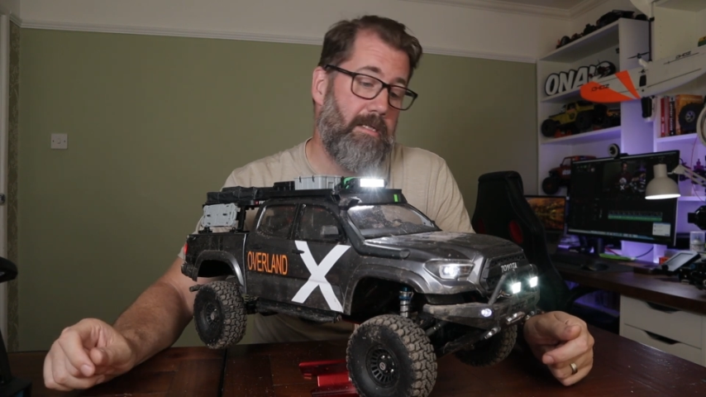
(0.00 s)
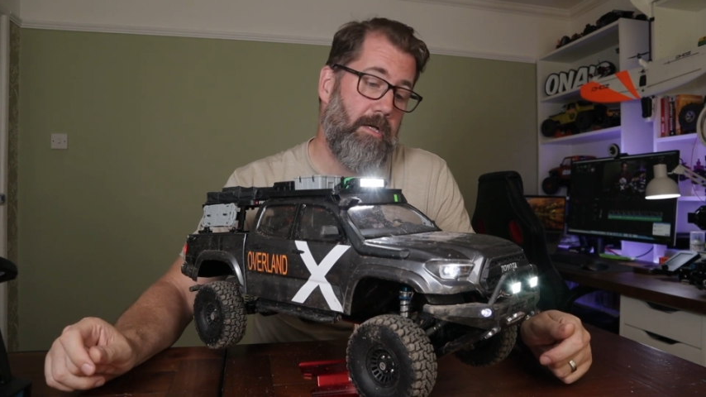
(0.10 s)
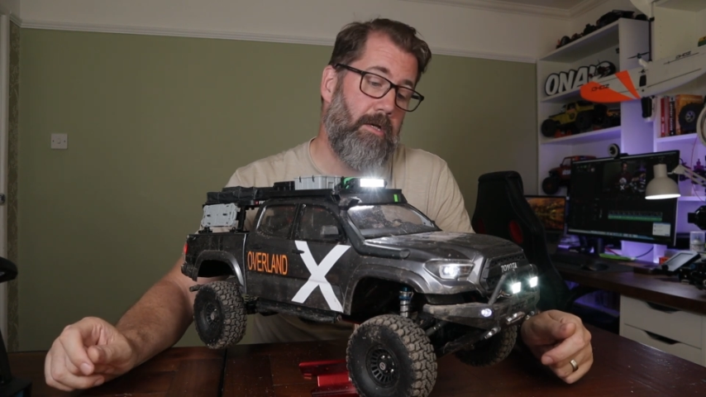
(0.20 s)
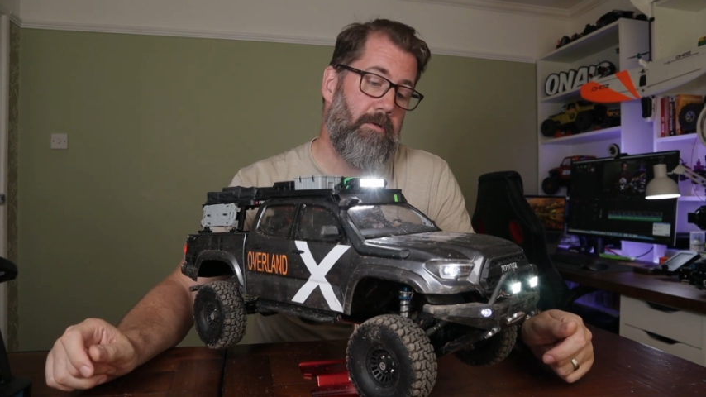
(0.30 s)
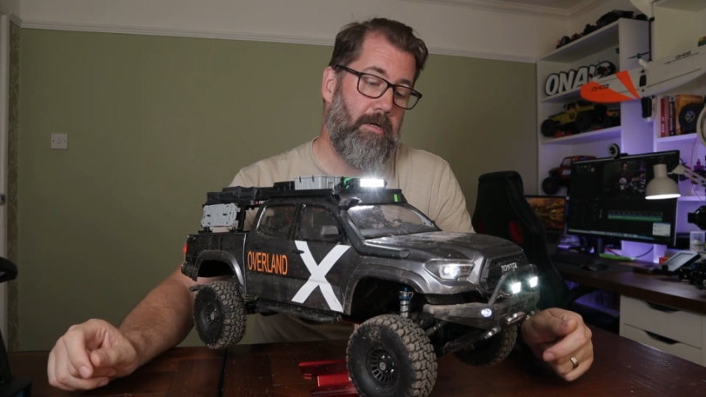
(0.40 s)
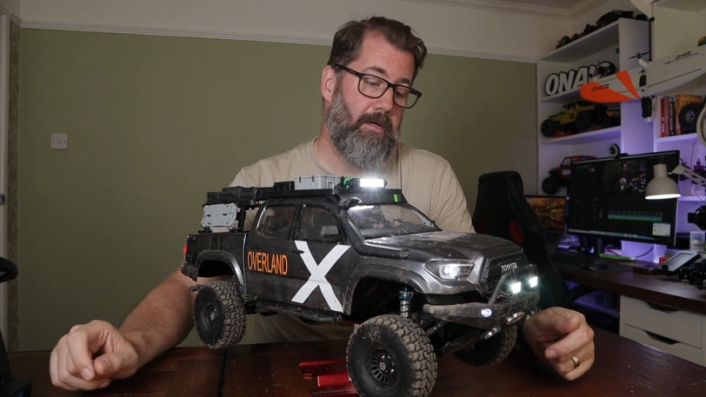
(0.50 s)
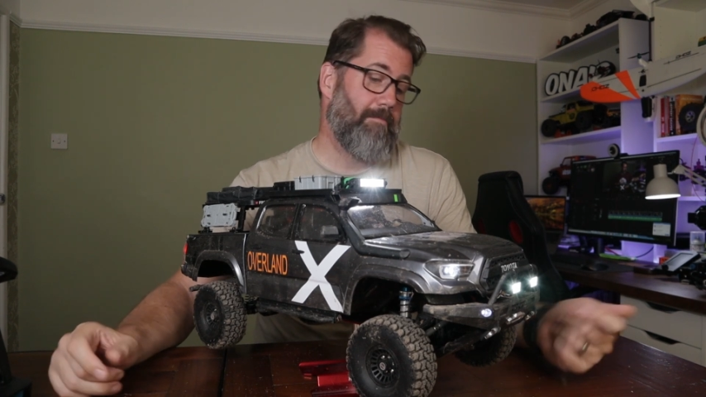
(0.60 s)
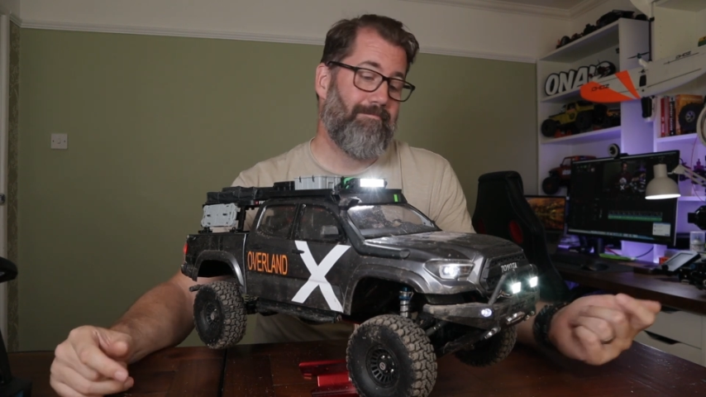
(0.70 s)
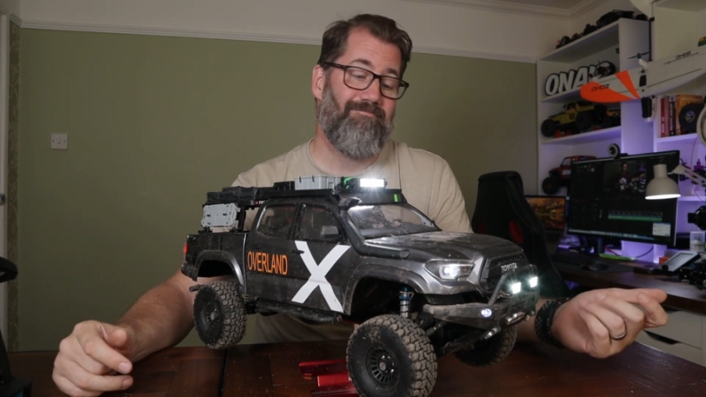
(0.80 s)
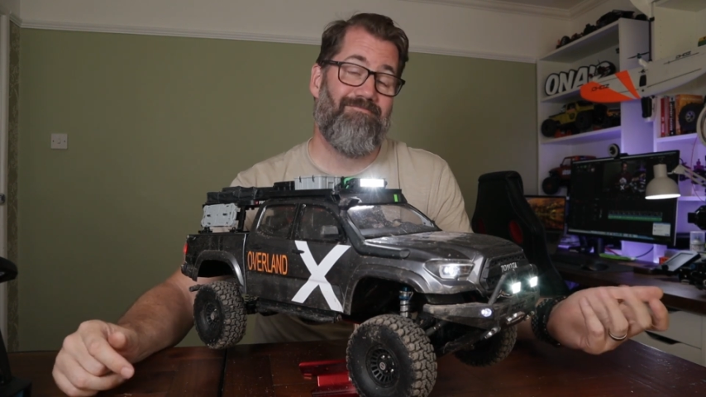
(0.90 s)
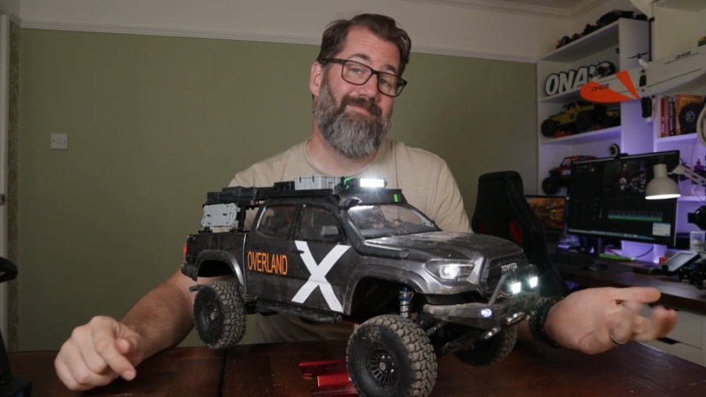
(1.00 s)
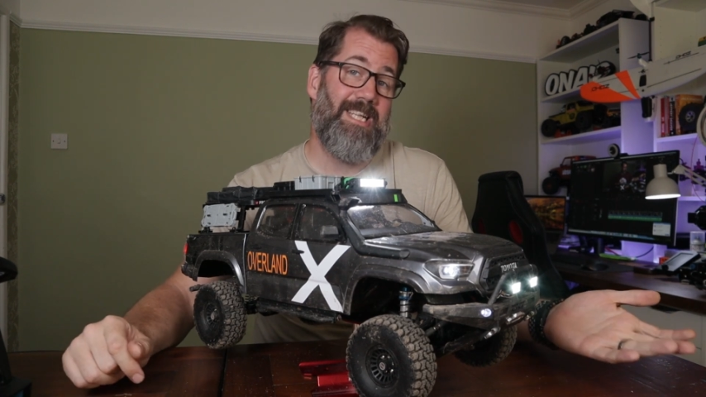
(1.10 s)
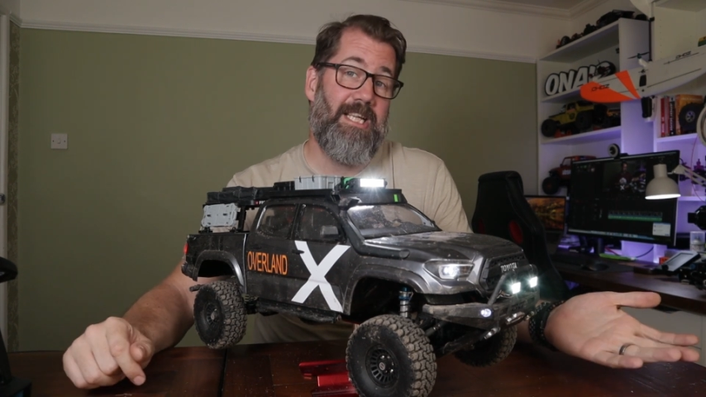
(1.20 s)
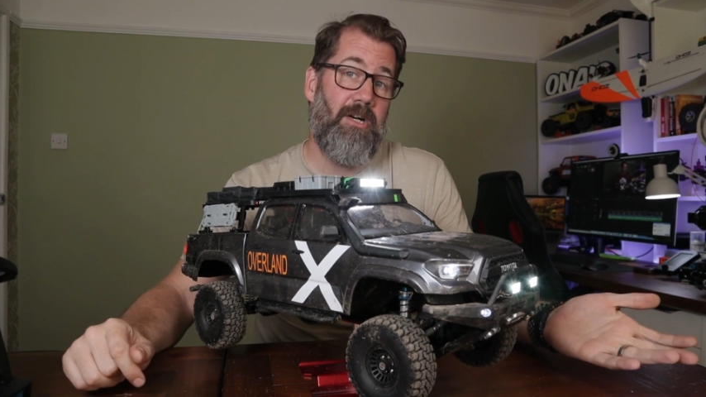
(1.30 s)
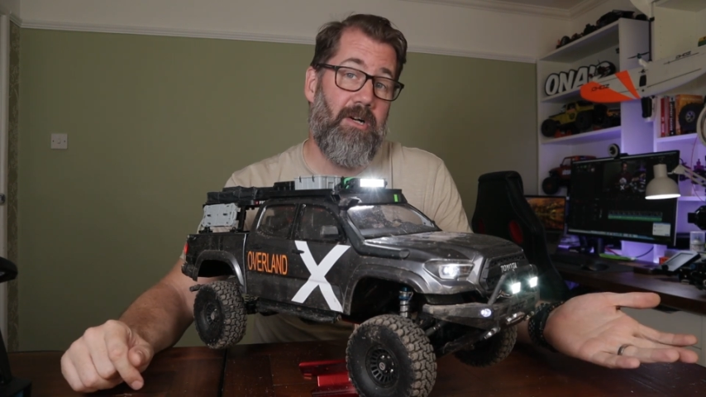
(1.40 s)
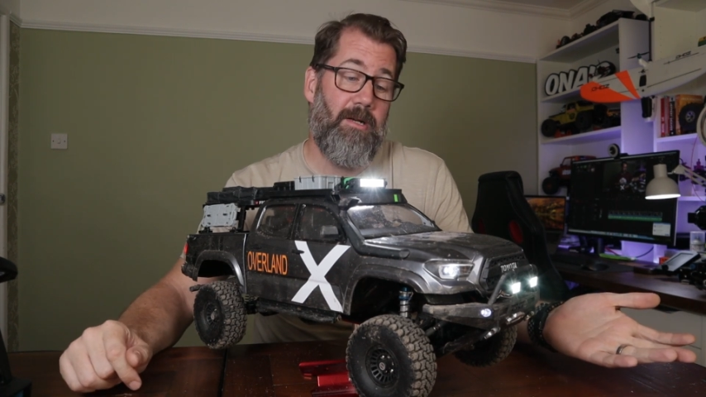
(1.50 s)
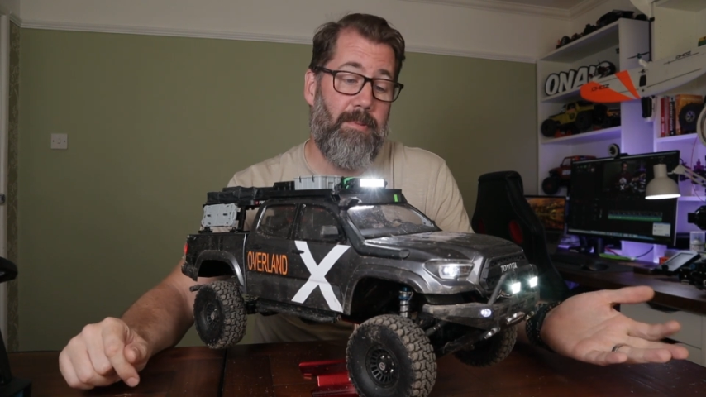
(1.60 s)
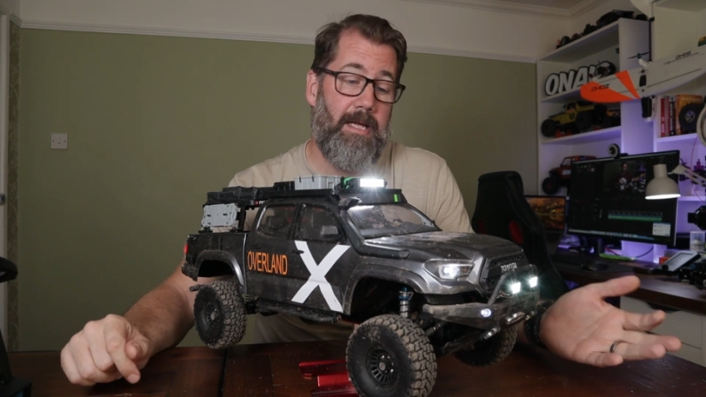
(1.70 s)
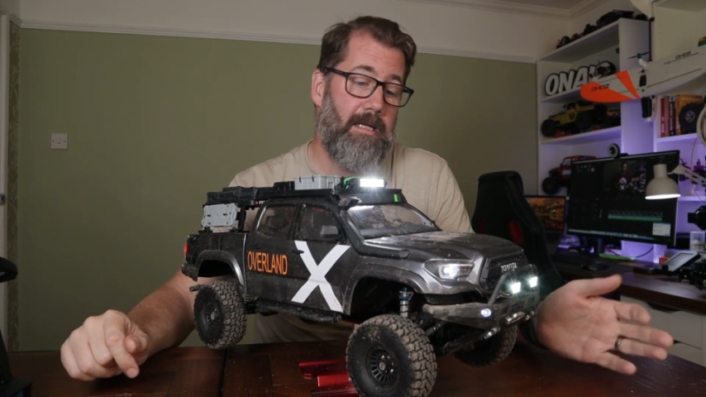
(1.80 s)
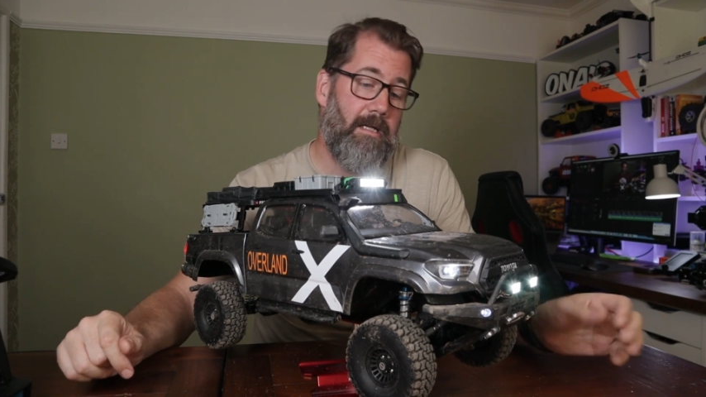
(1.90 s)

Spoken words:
So really can't complain.